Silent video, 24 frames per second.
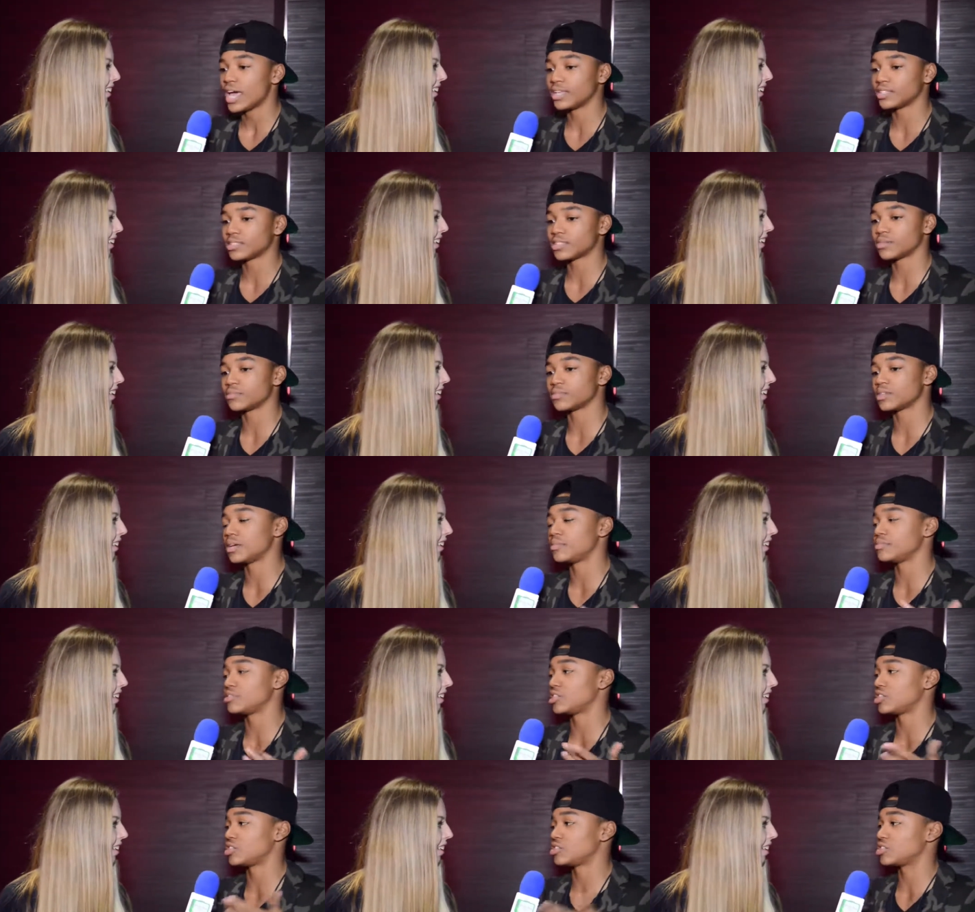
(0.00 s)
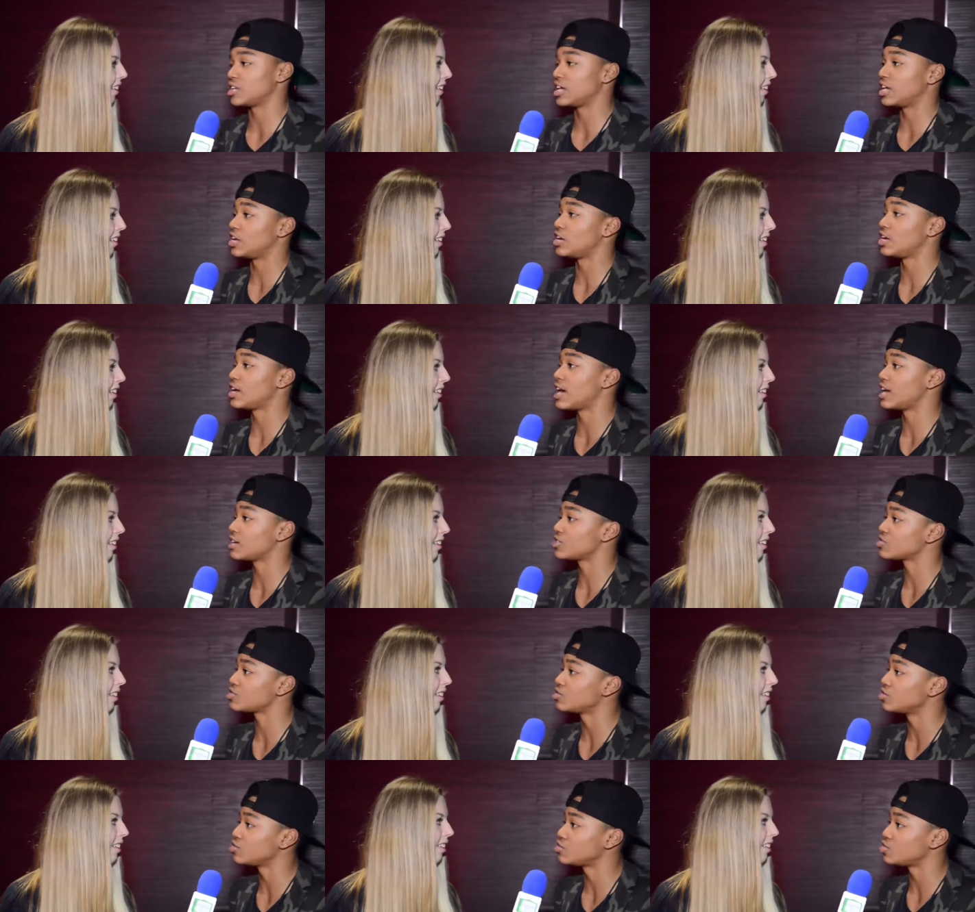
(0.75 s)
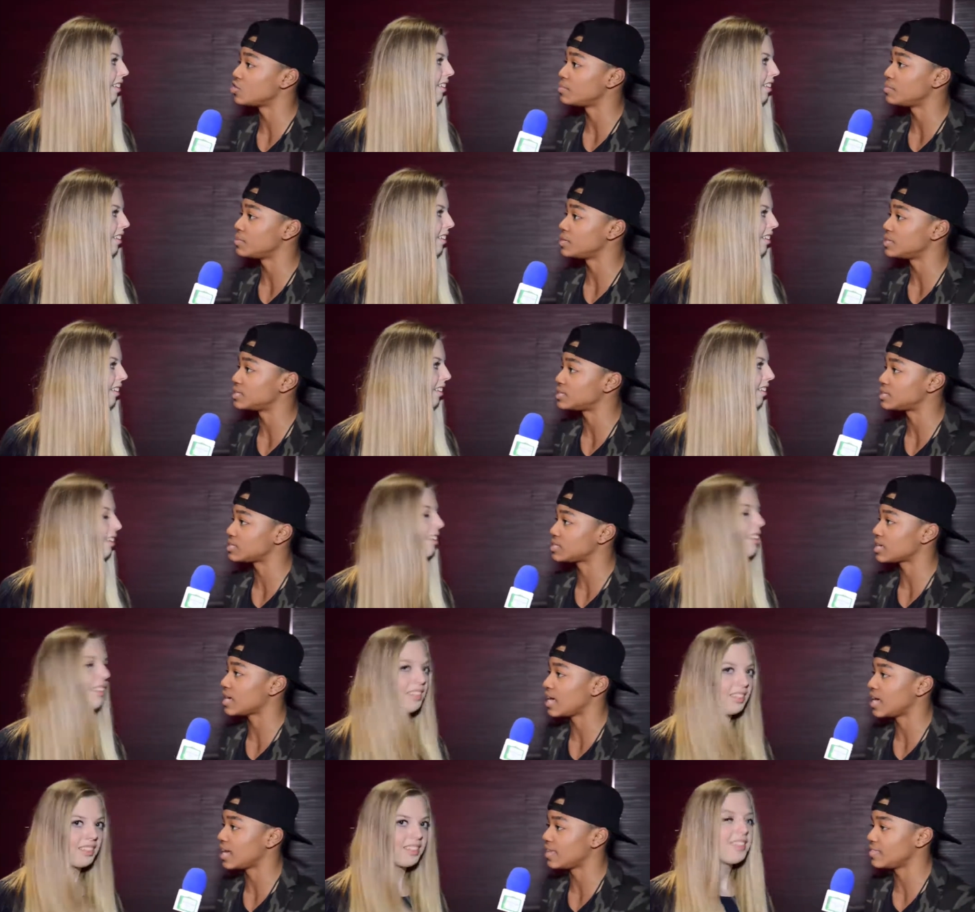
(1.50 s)
Speaker 1: And sometimes there's international
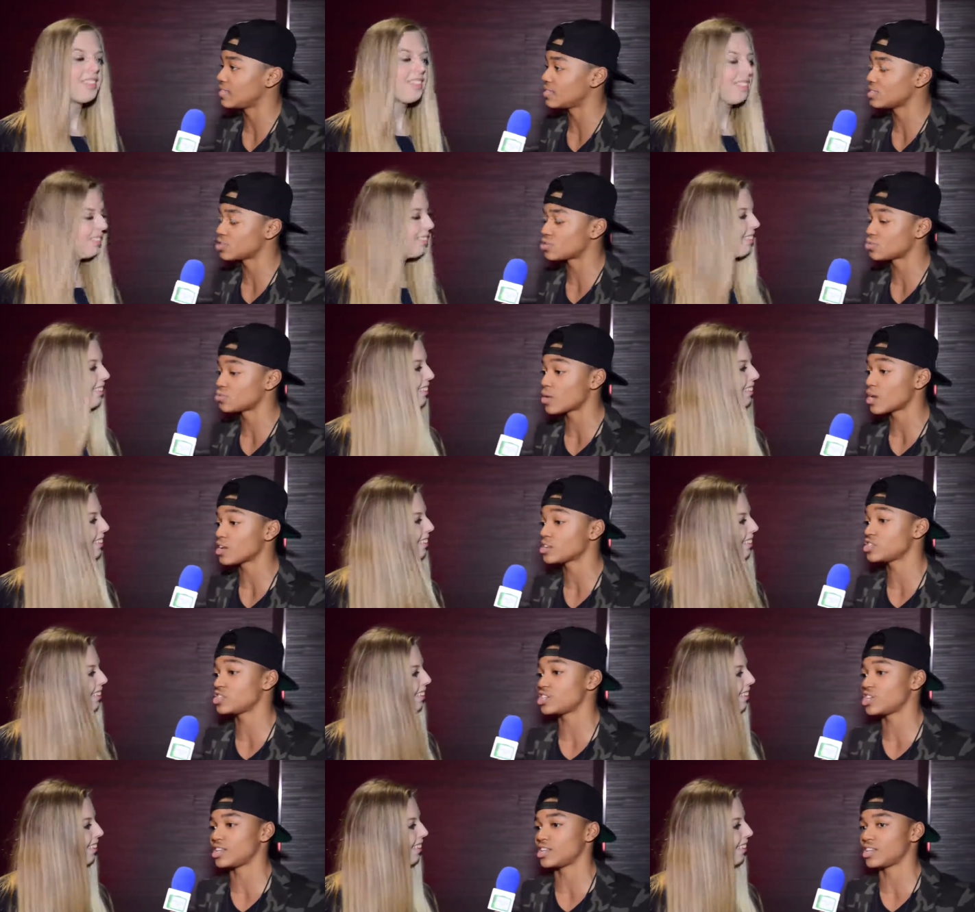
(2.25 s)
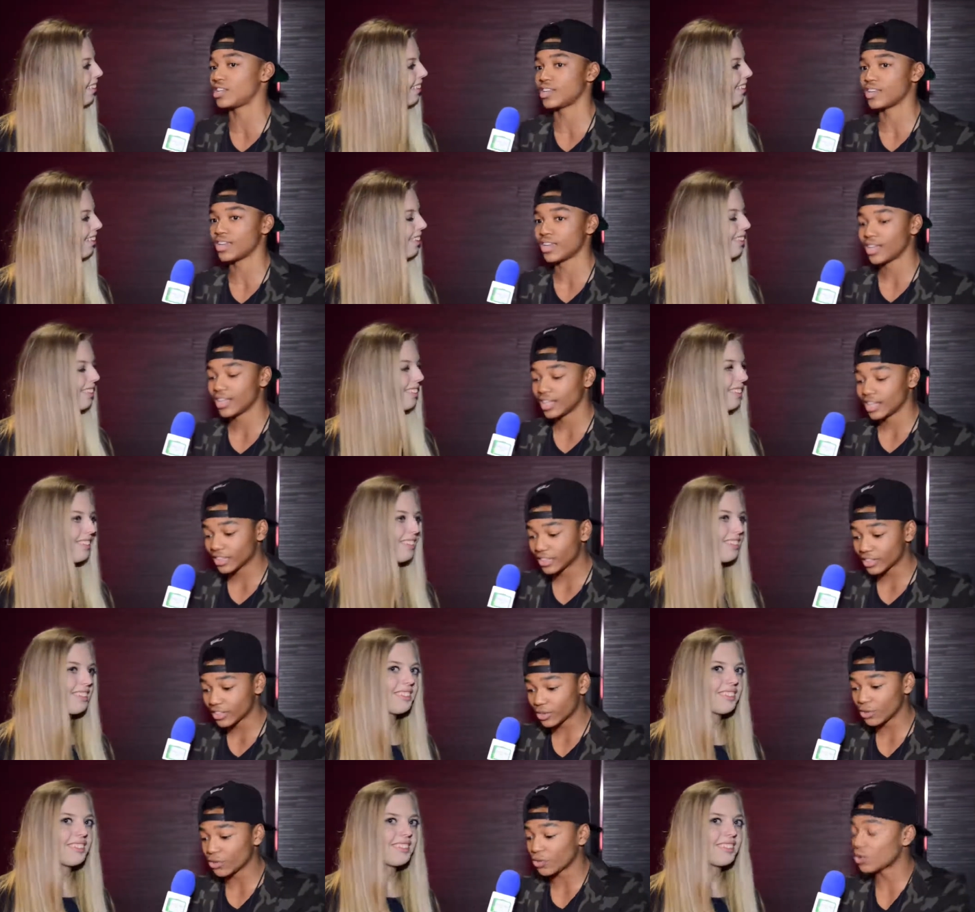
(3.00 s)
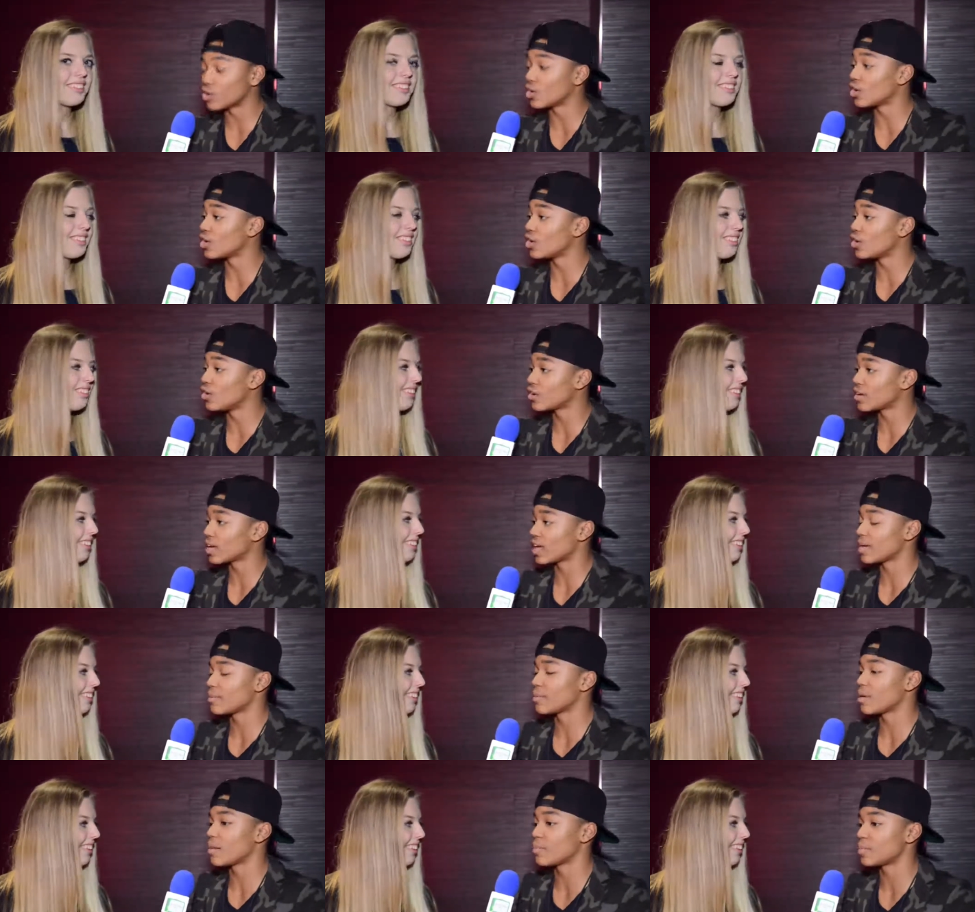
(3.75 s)
gymnasts, and this Russian little girl
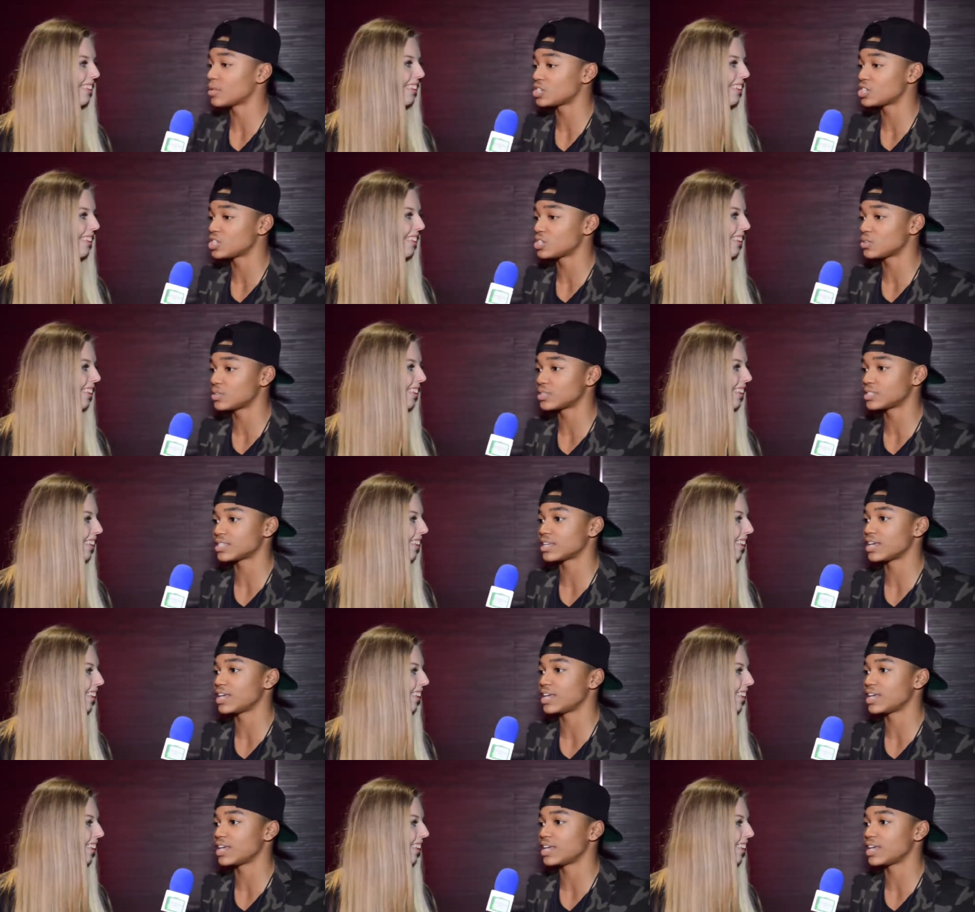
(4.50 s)
came up, and she was